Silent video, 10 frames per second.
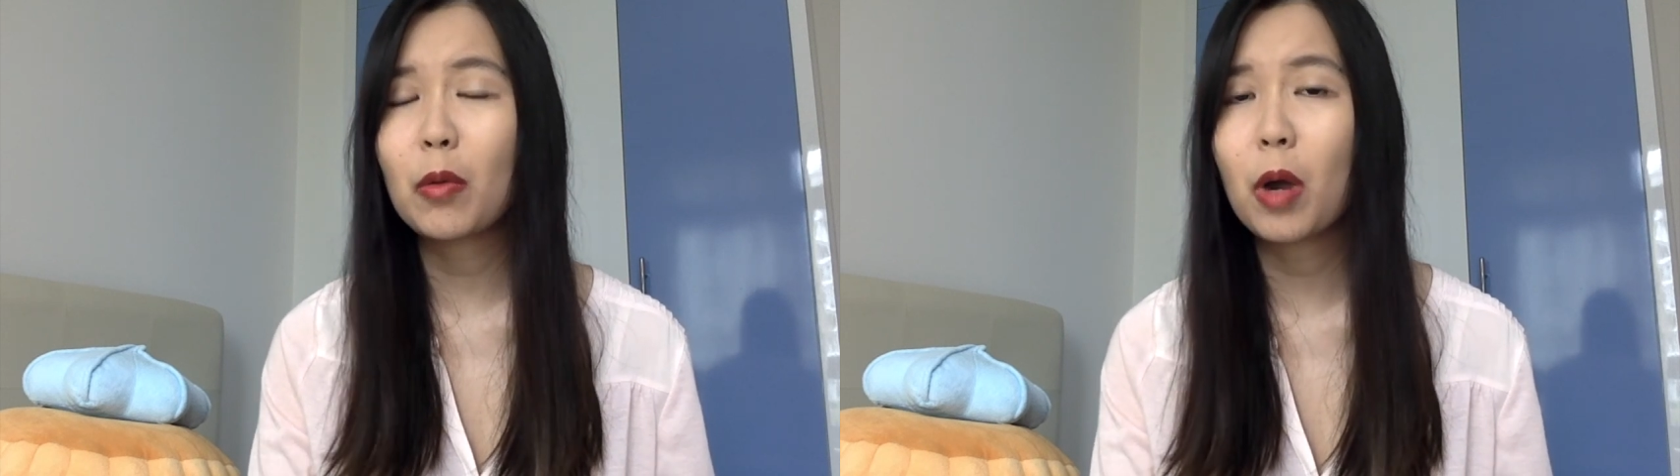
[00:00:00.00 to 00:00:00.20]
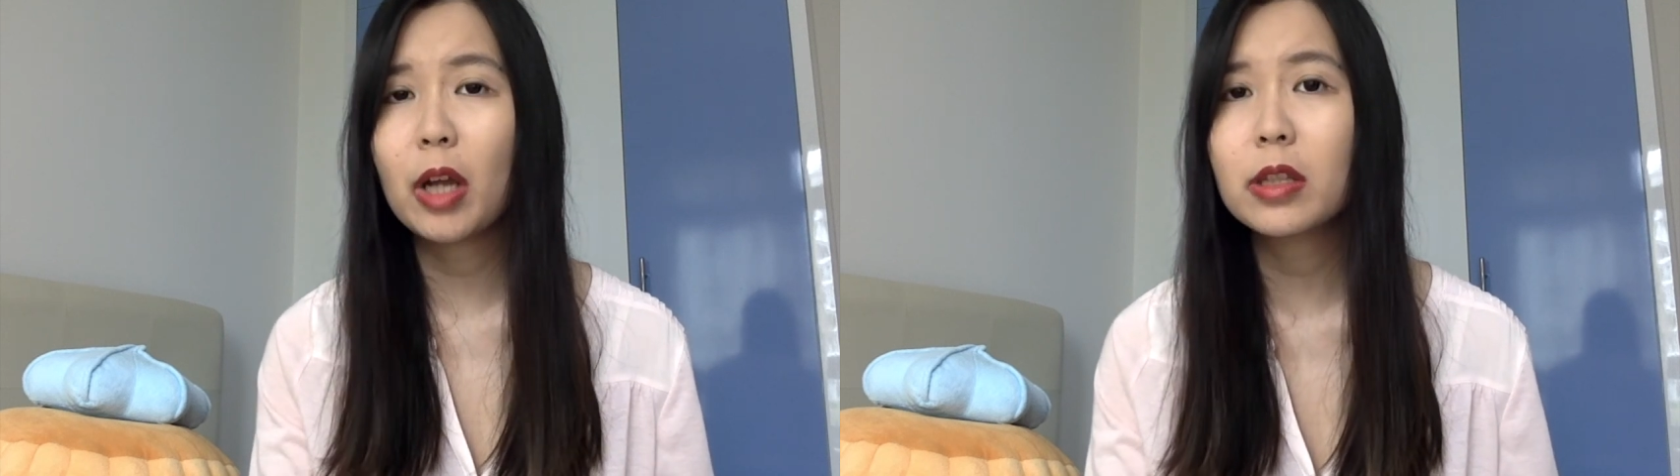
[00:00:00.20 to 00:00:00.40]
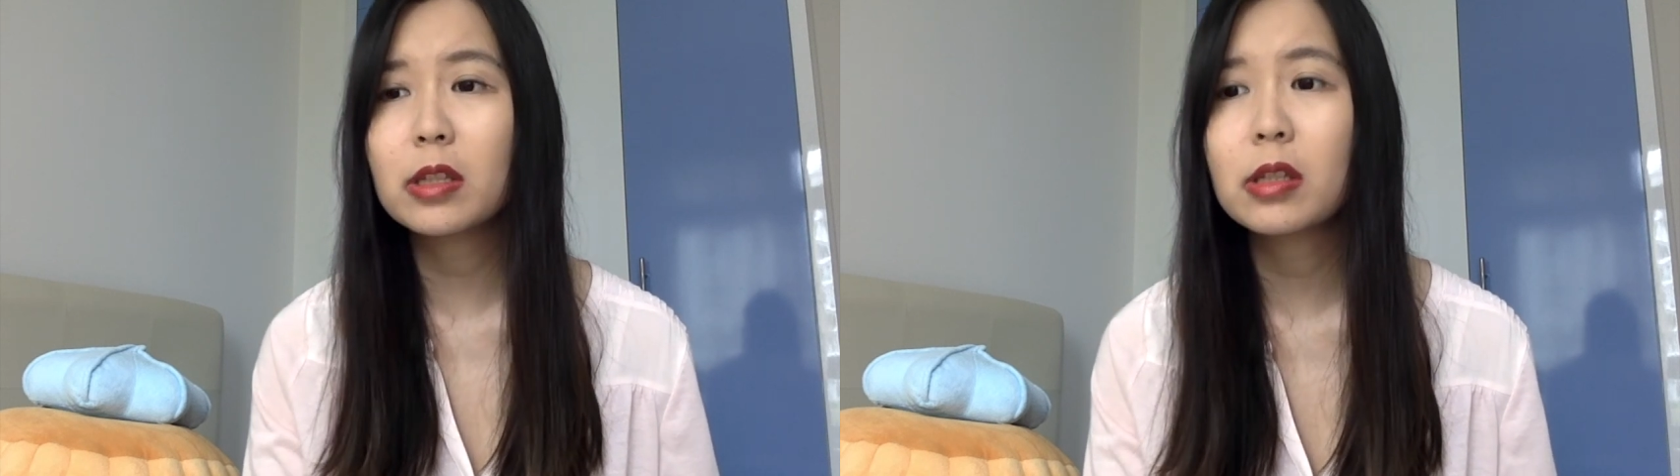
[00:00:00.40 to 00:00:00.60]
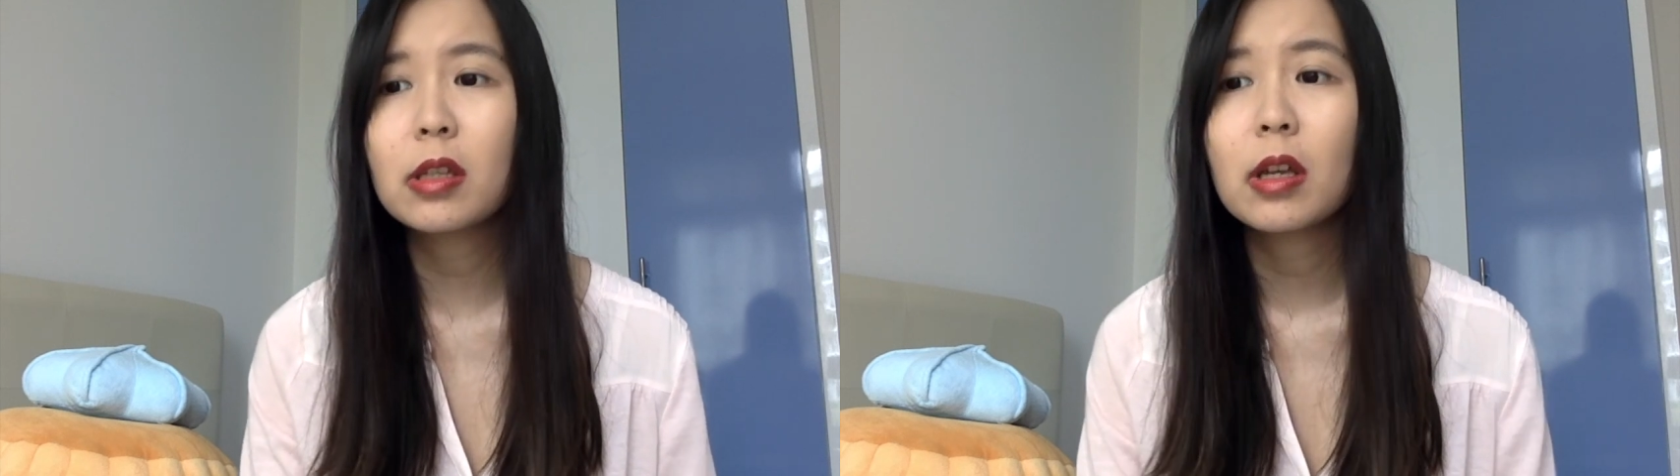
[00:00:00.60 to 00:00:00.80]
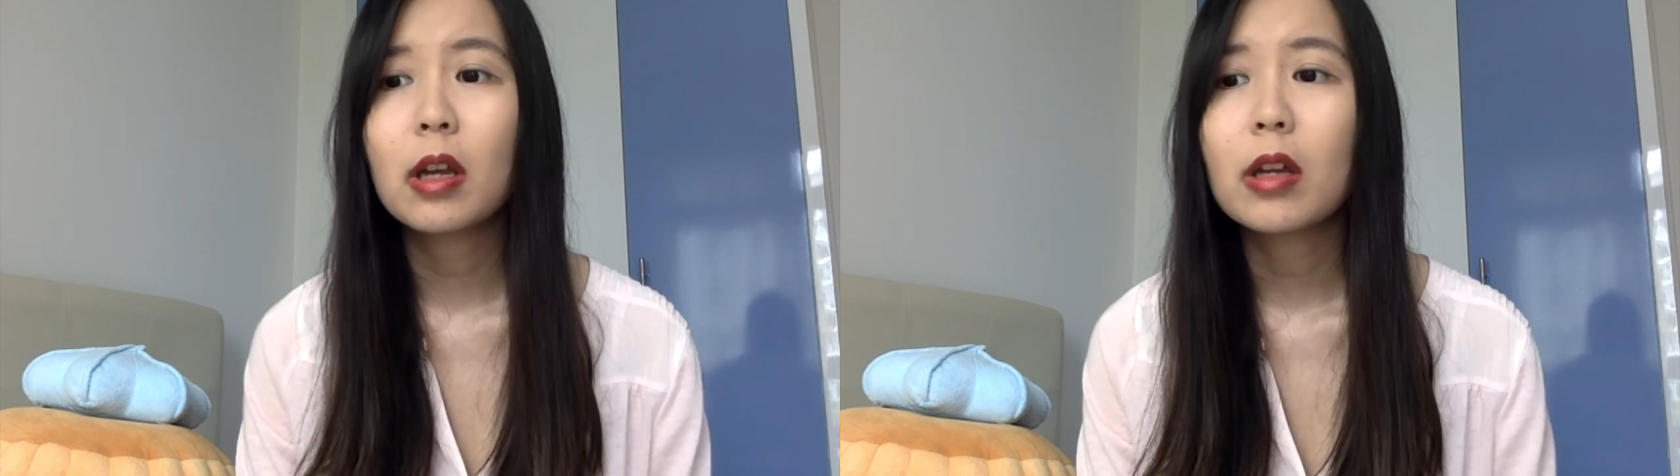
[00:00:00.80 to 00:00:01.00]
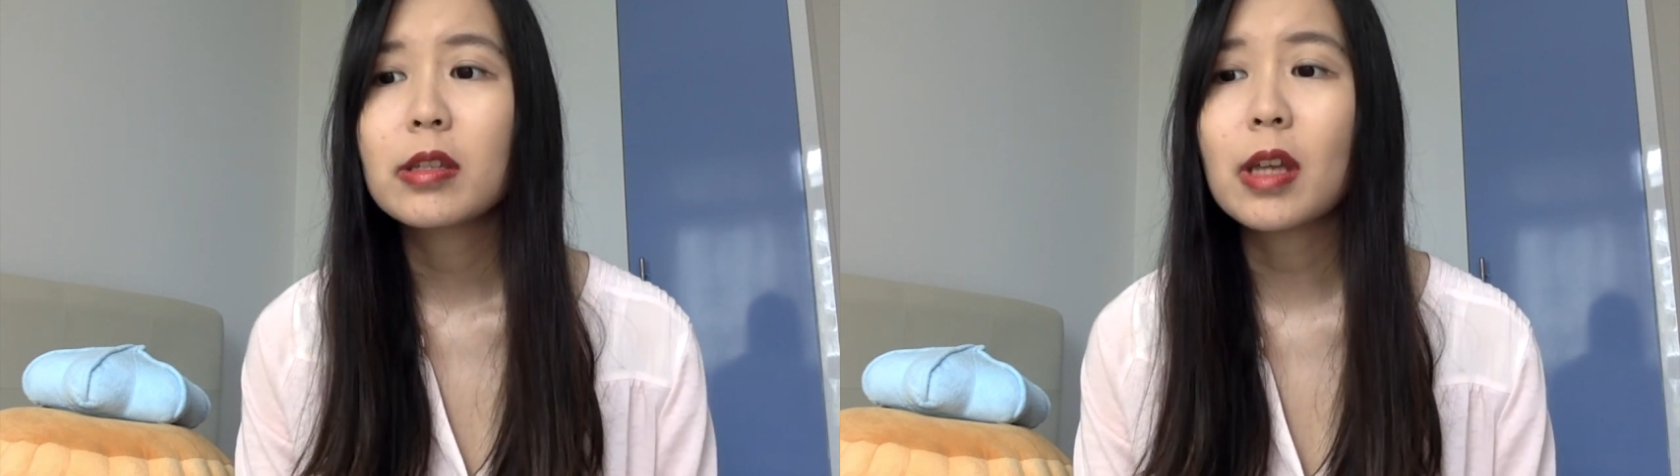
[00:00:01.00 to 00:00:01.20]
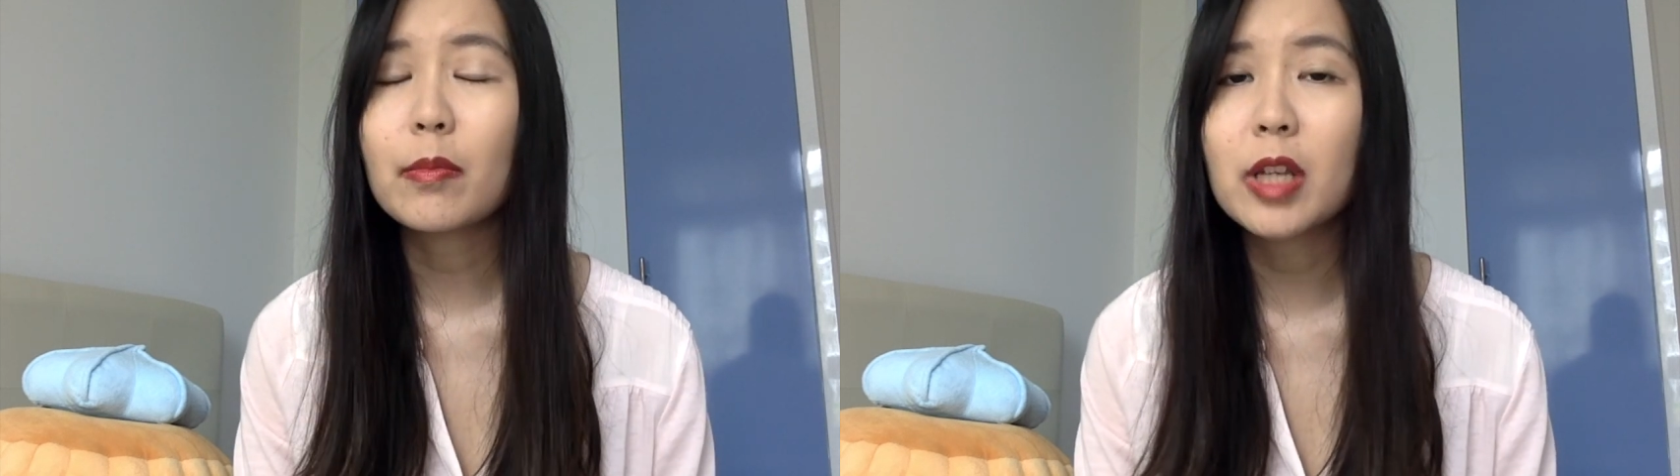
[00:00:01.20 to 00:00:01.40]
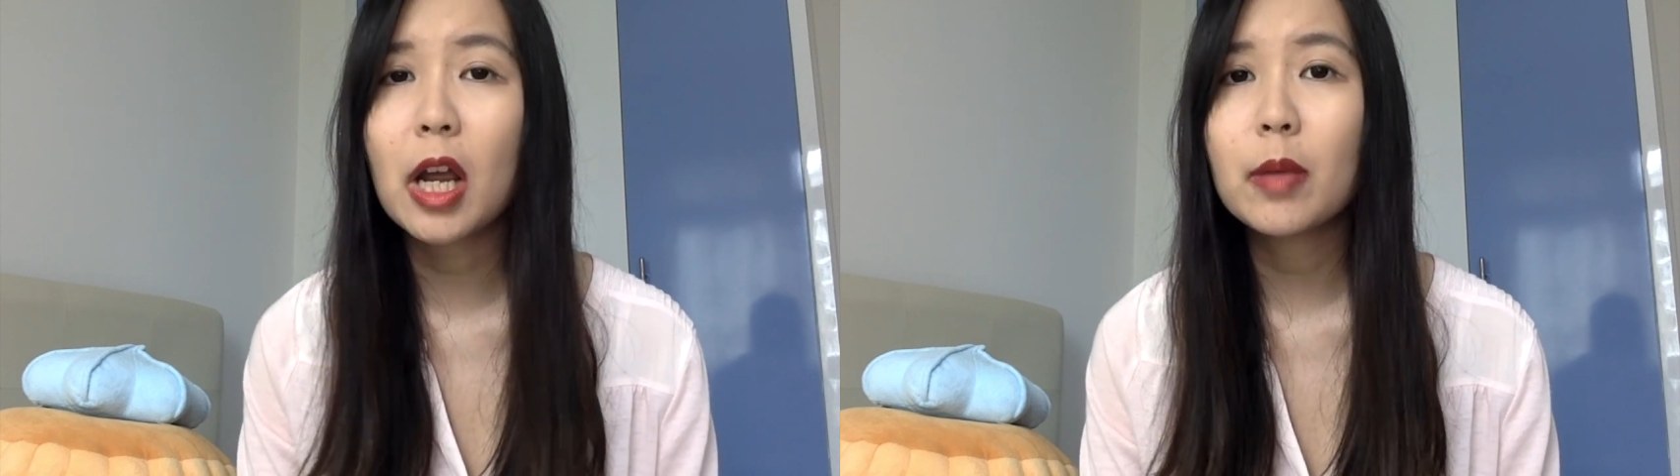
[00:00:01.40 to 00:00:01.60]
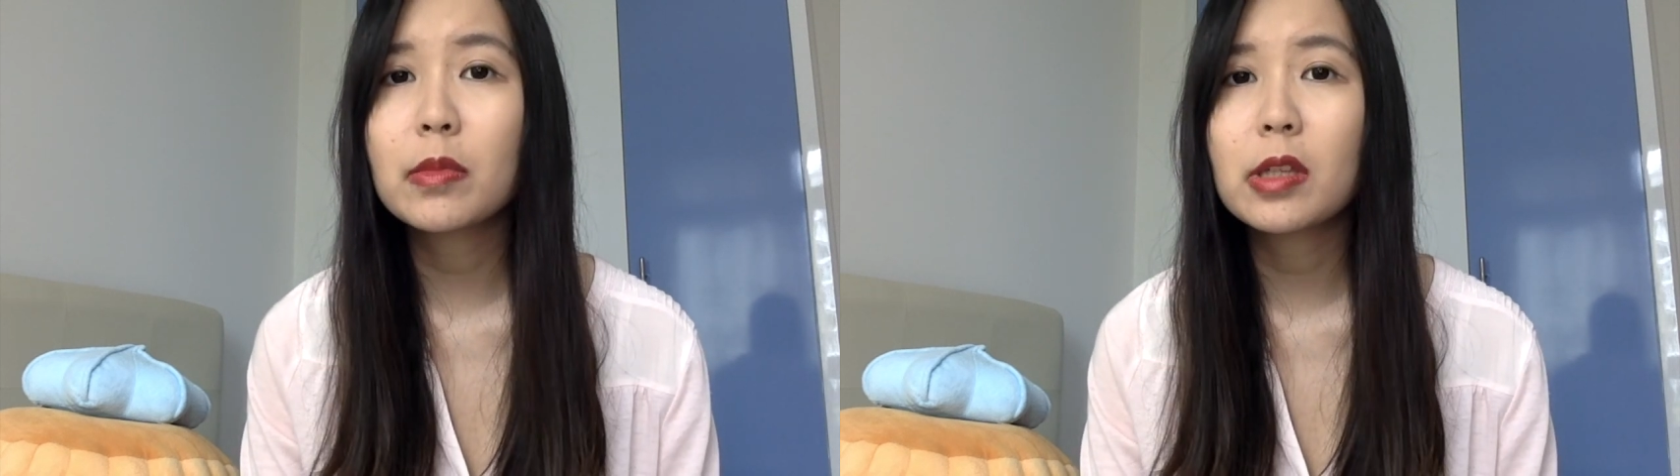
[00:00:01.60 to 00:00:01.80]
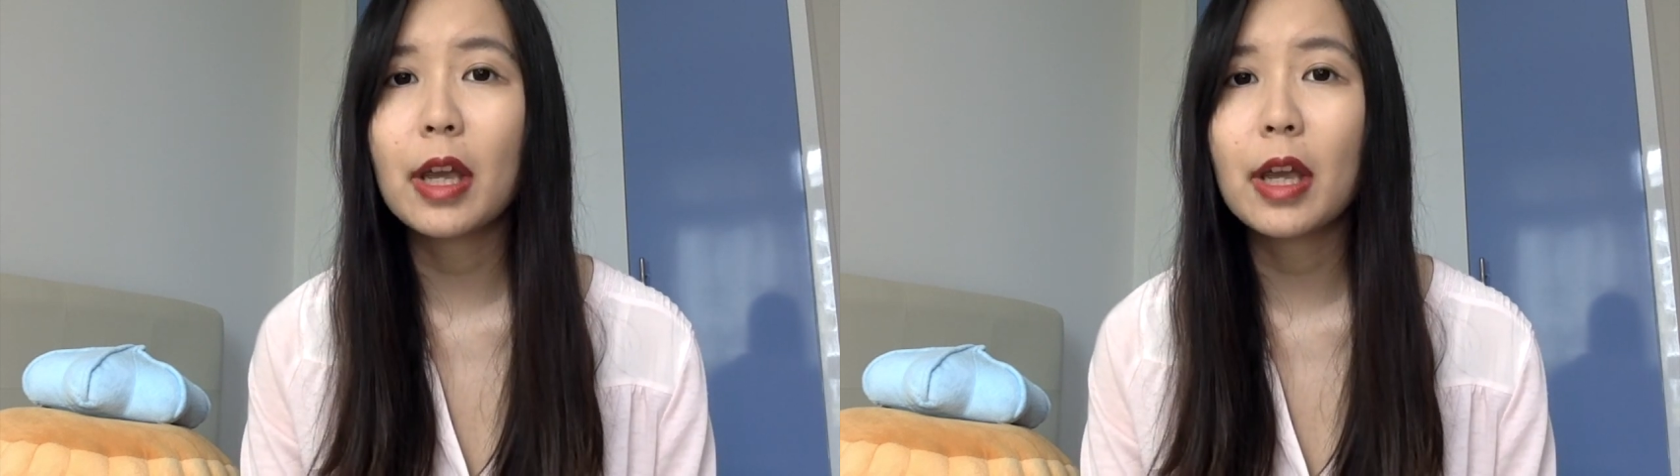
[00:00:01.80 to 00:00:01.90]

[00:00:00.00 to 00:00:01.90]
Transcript: want sometimes.